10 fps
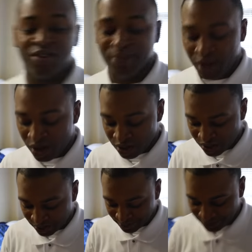the blog.
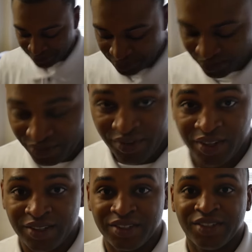This is it's
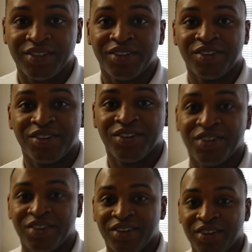it's vlog with a
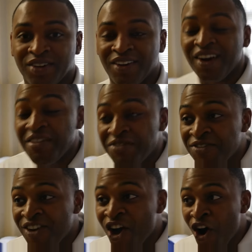V. You can
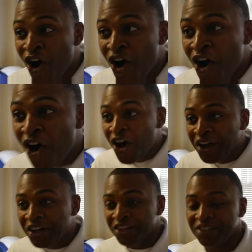vlog. yeah.
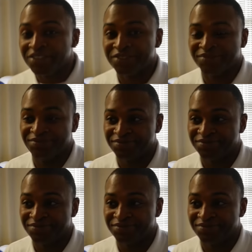They, they